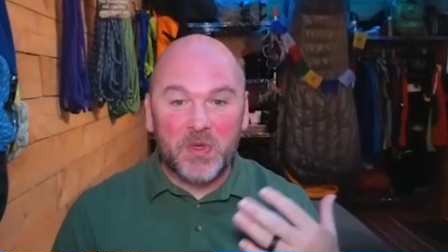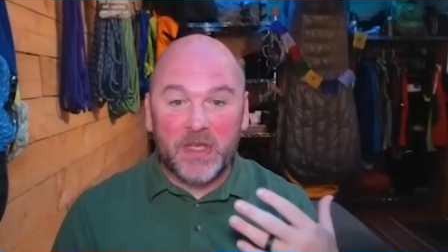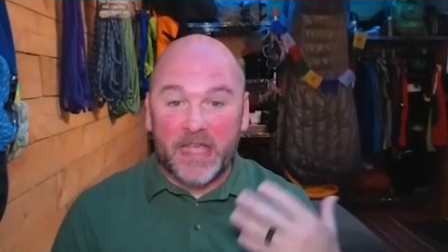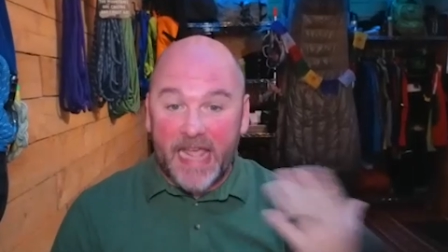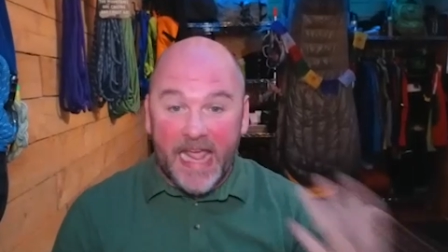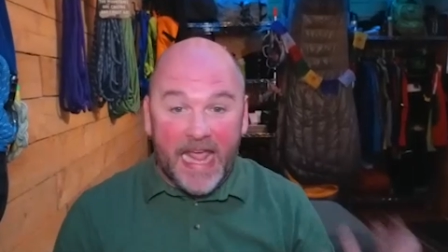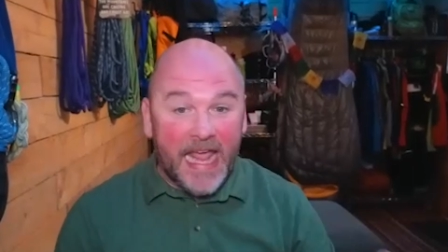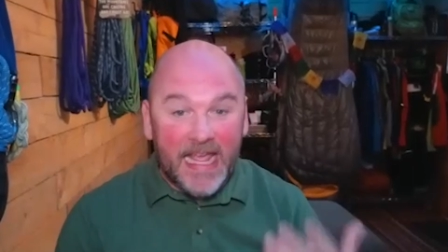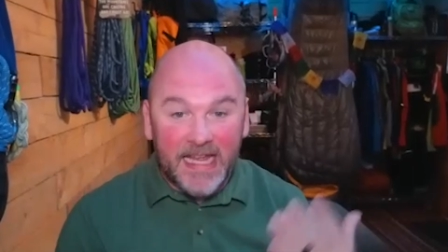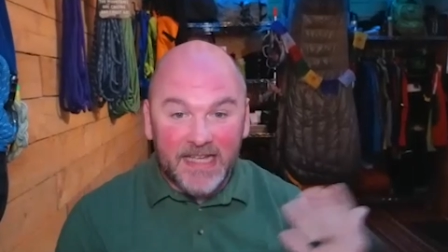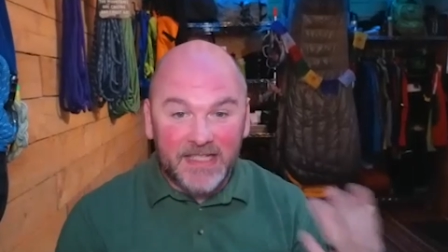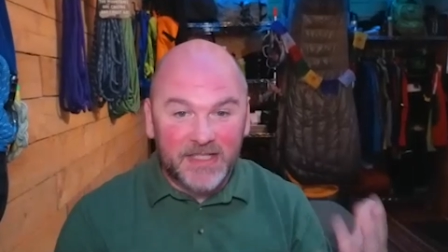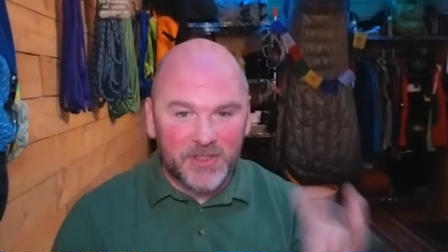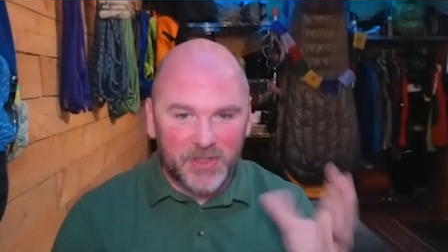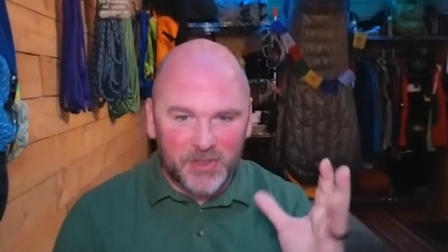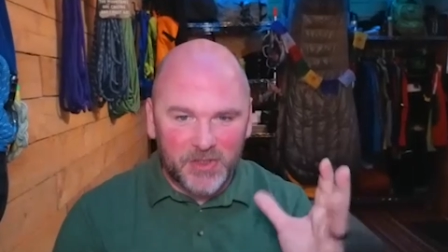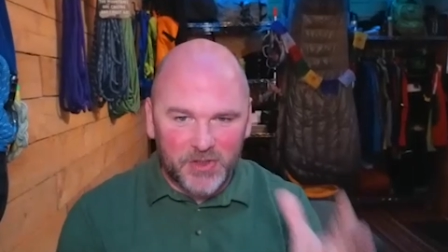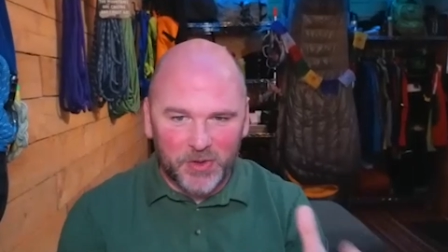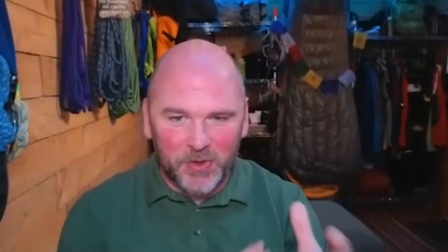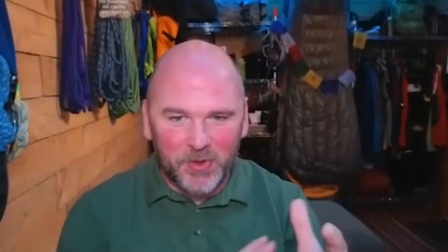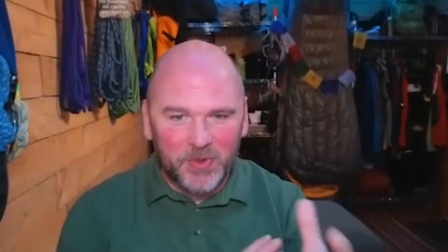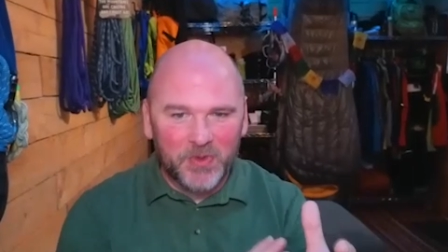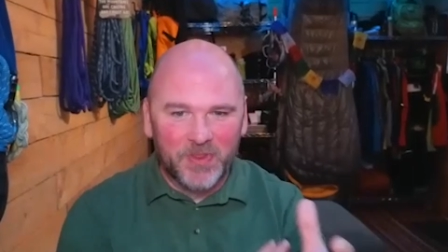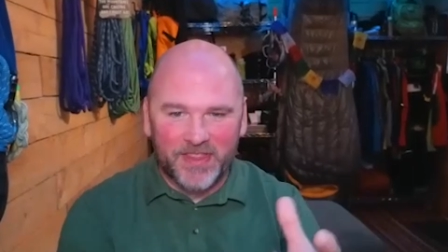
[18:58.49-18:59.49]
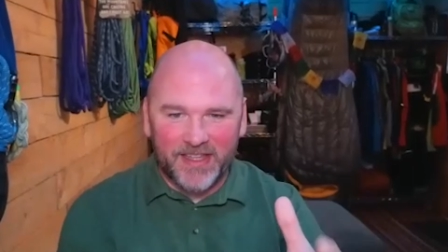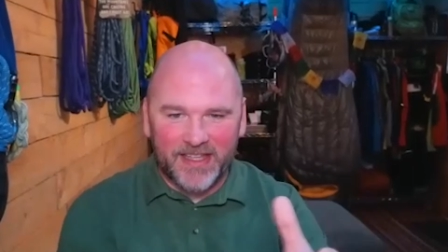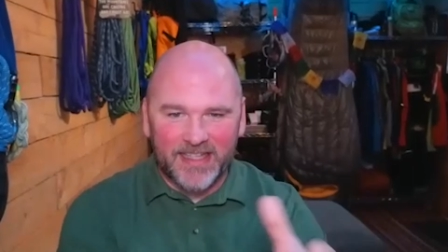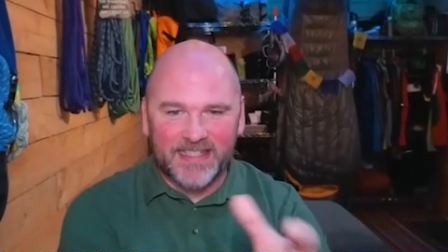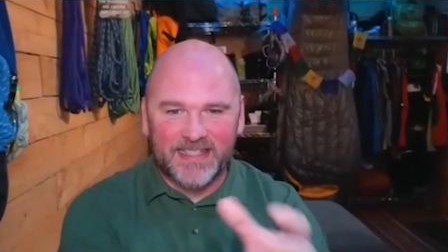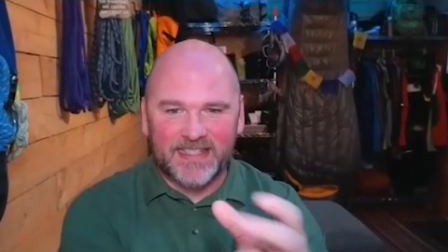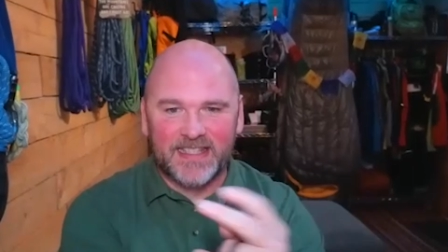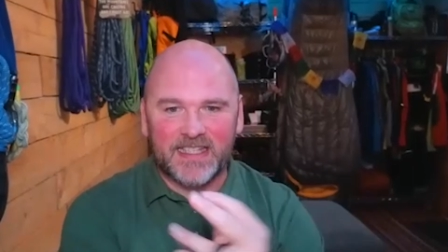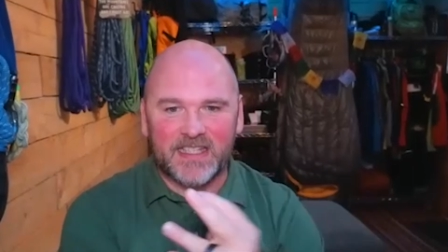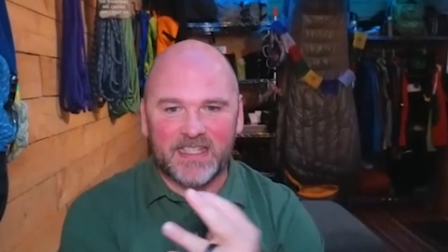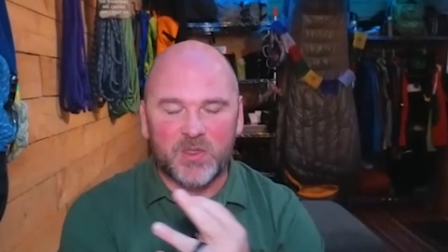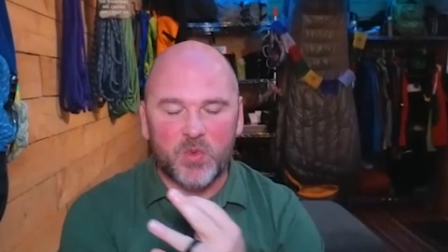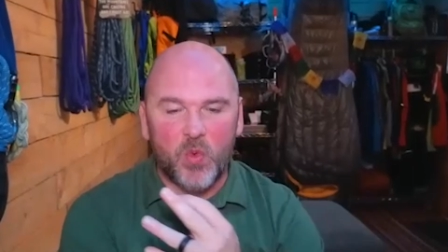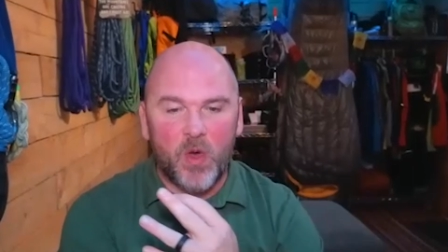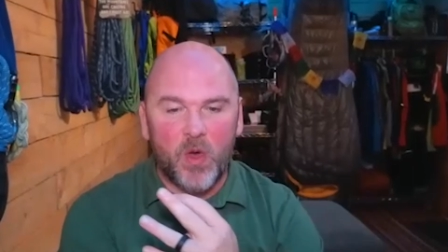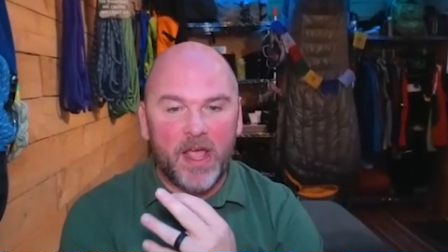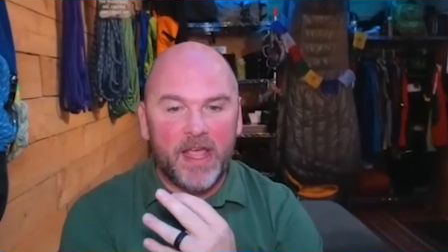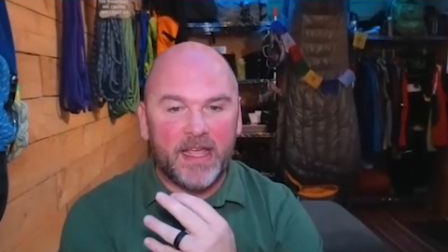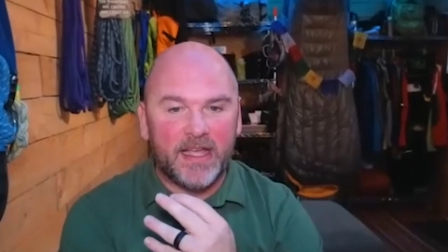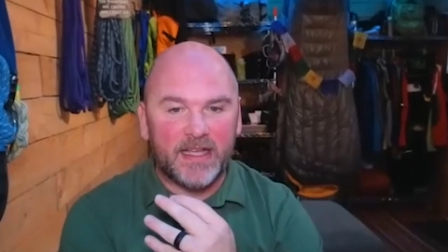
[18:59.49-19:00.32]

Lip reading: can't do this way. It's